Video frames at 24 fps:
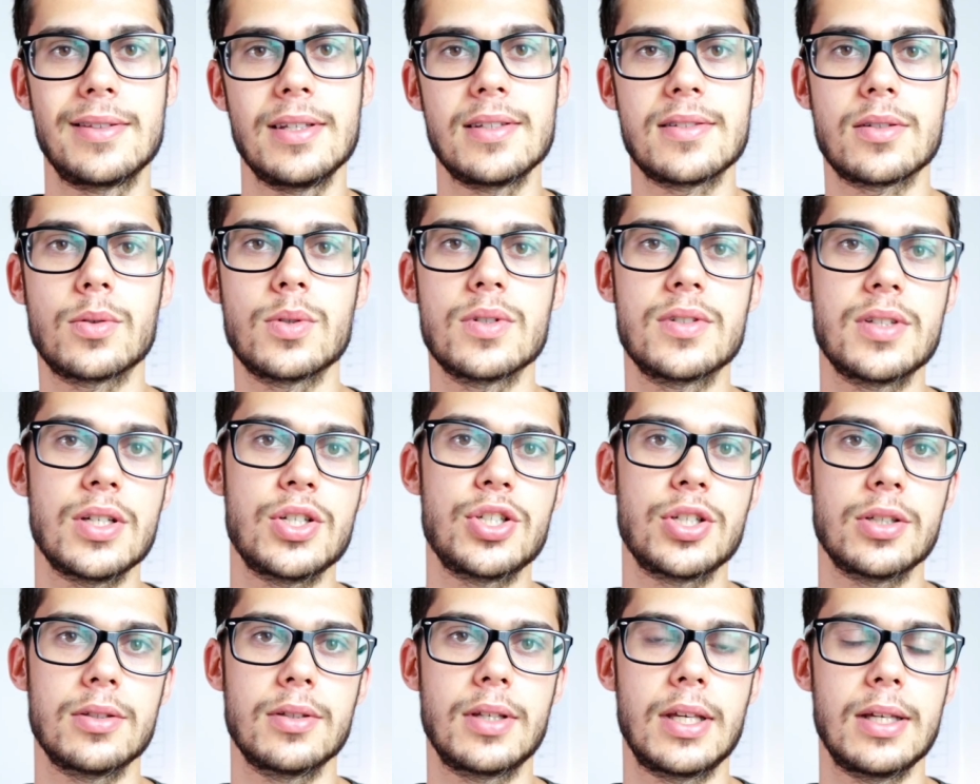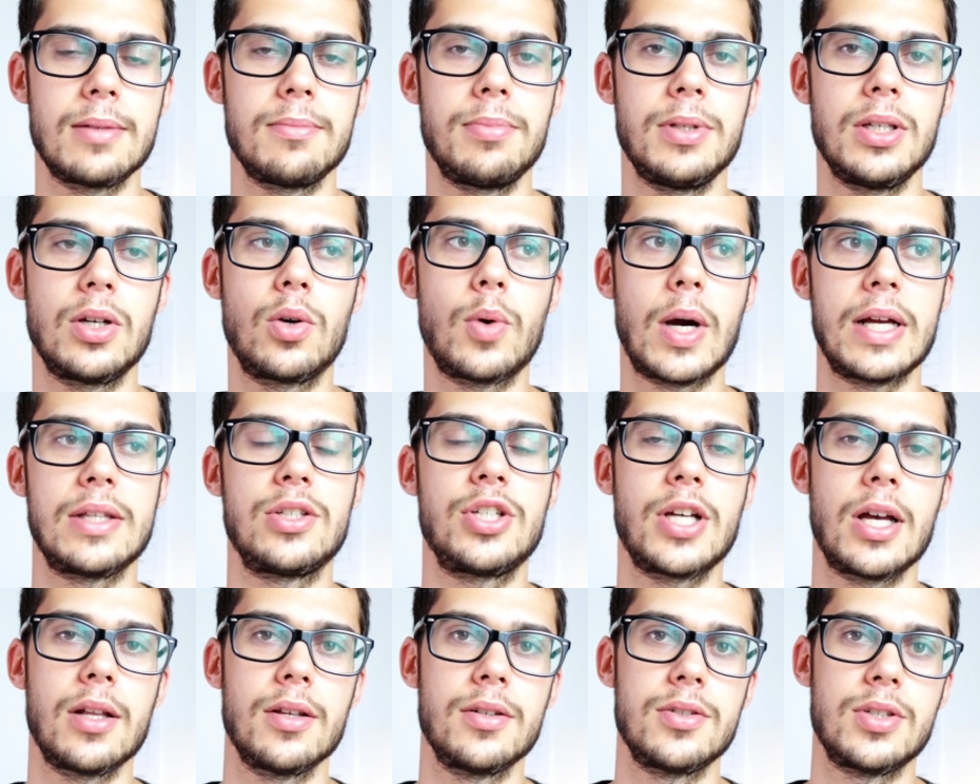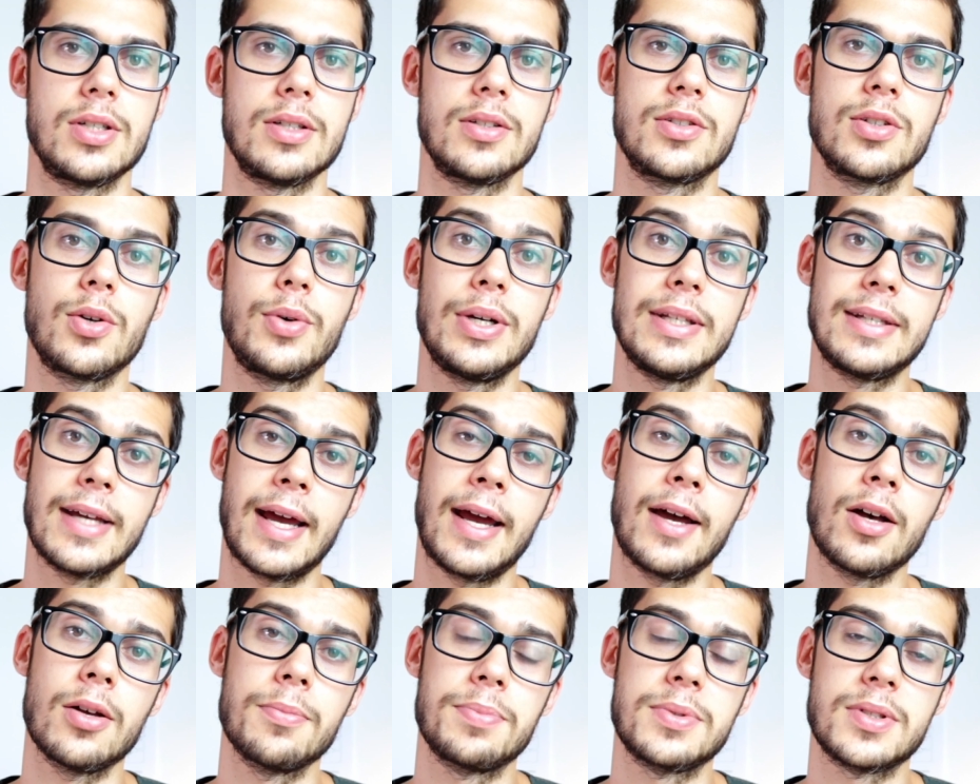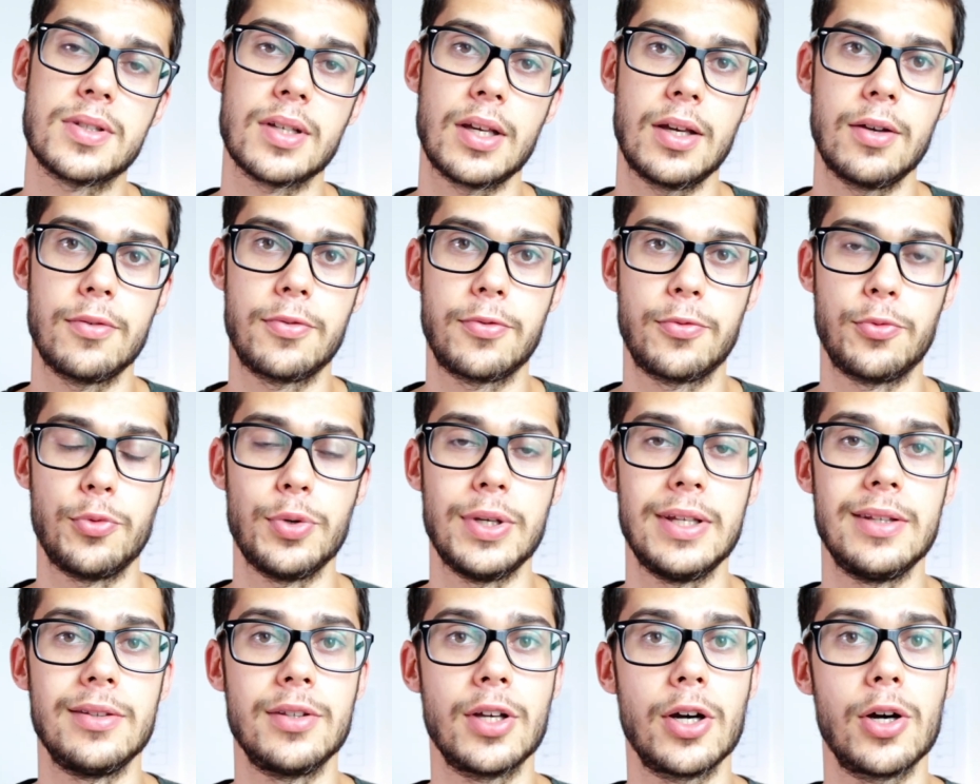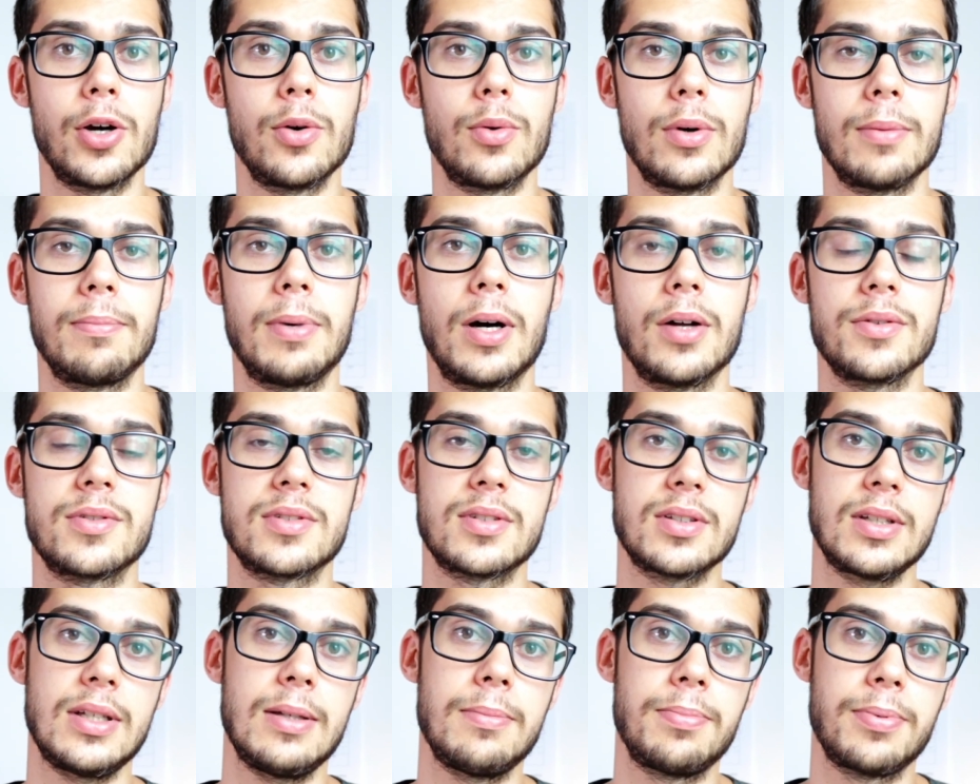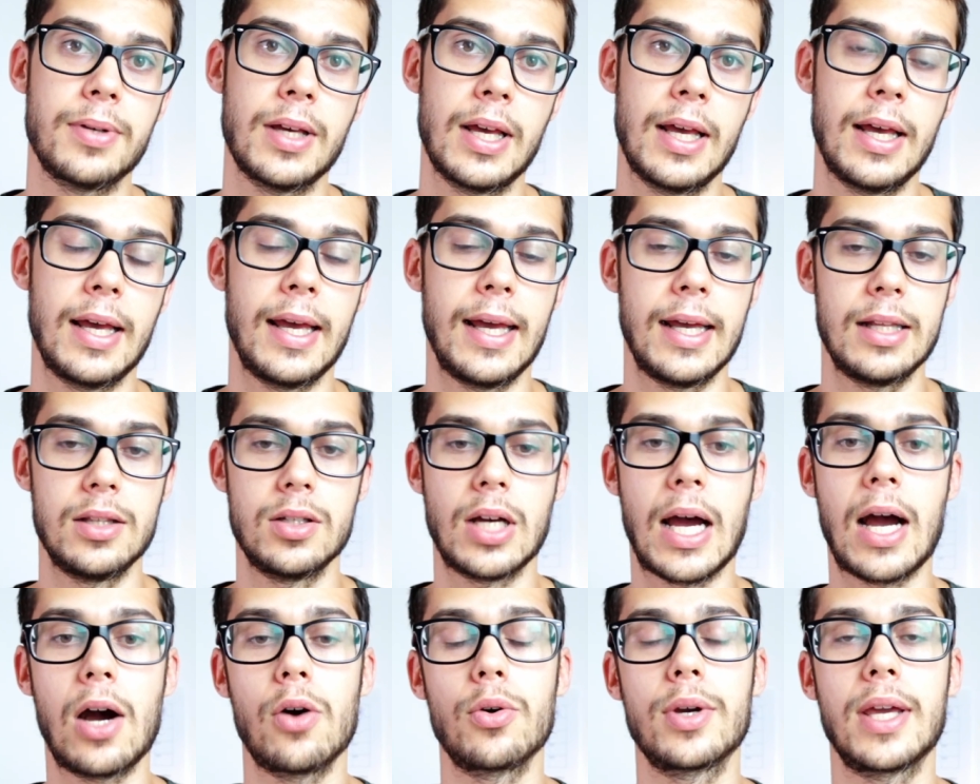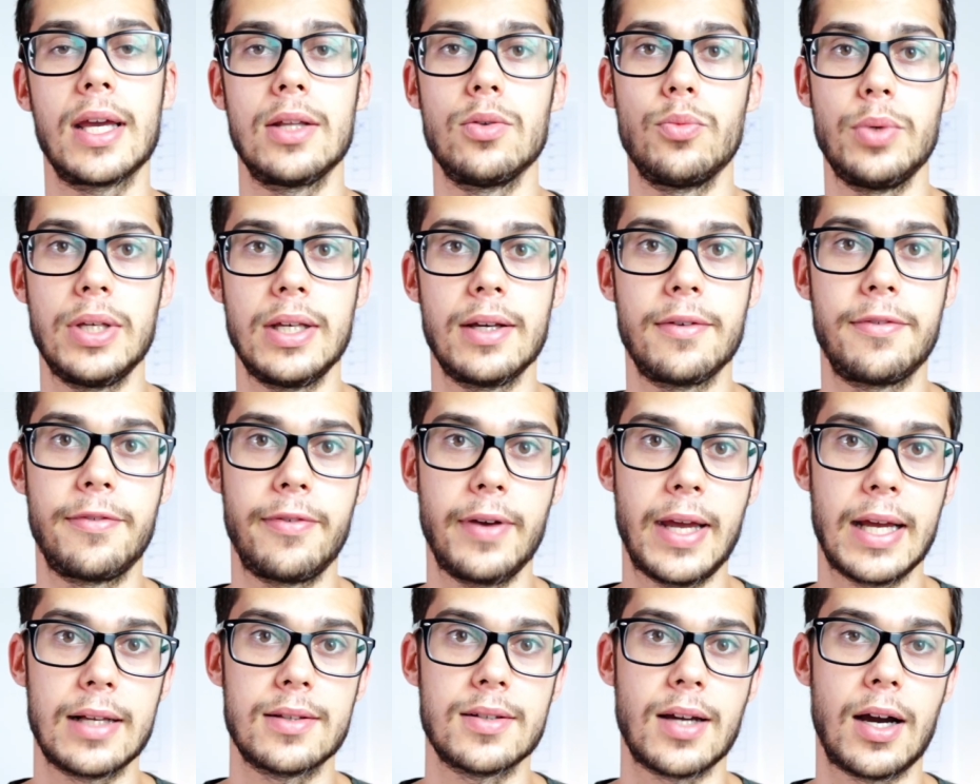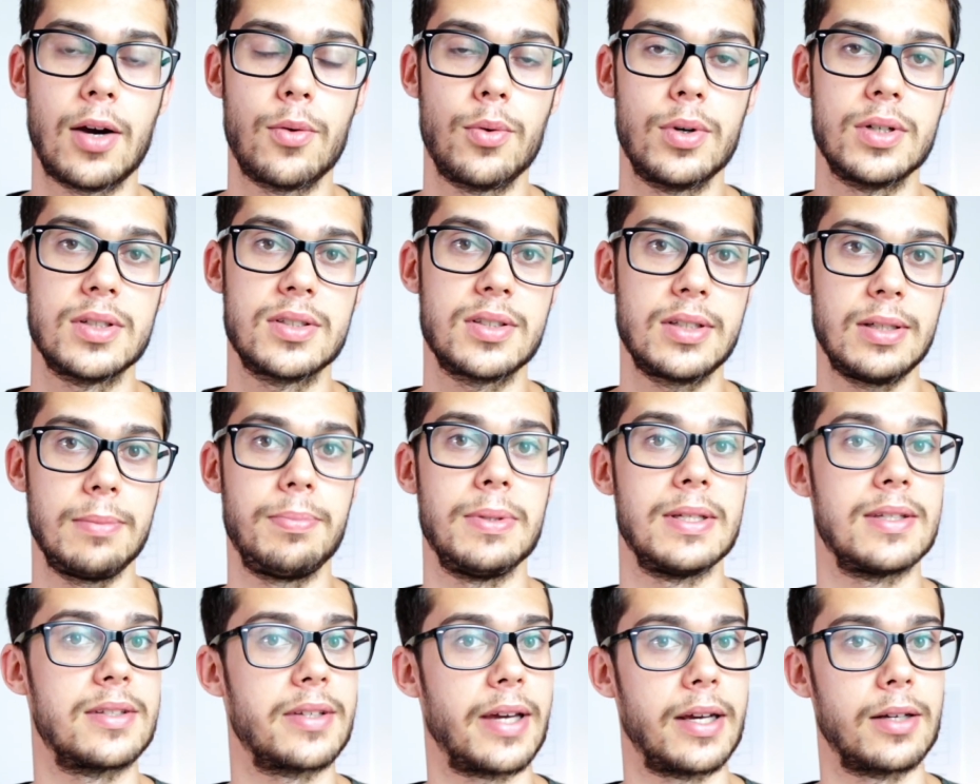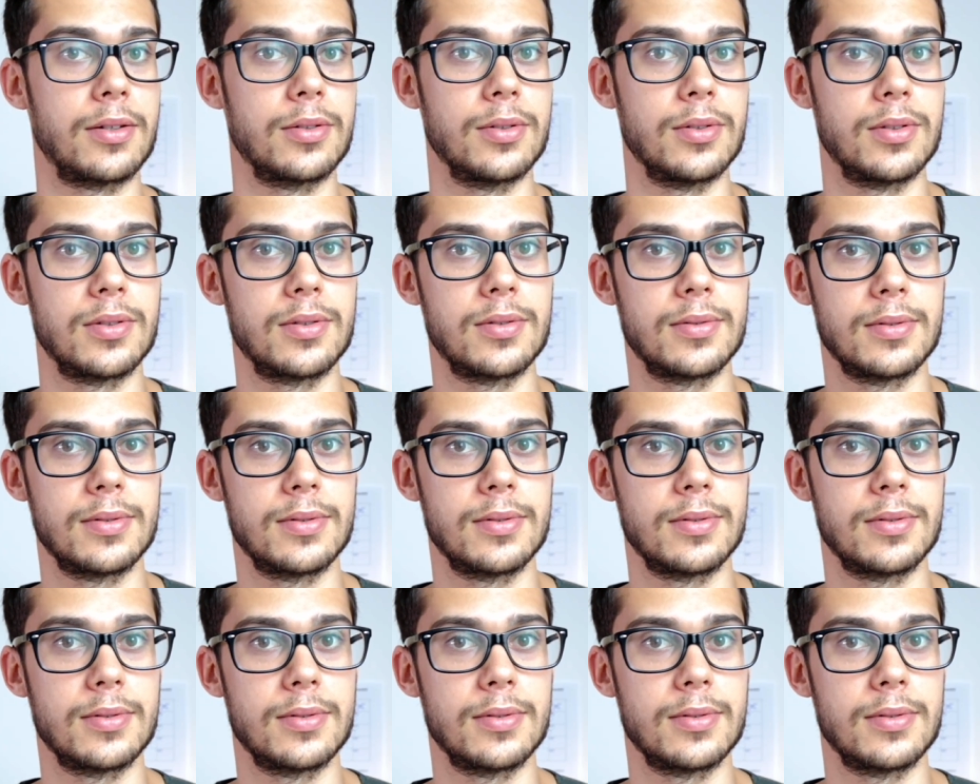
this transition can be quite challenging, so it helps if we know about sleep and how can we affect our sleeping cycles.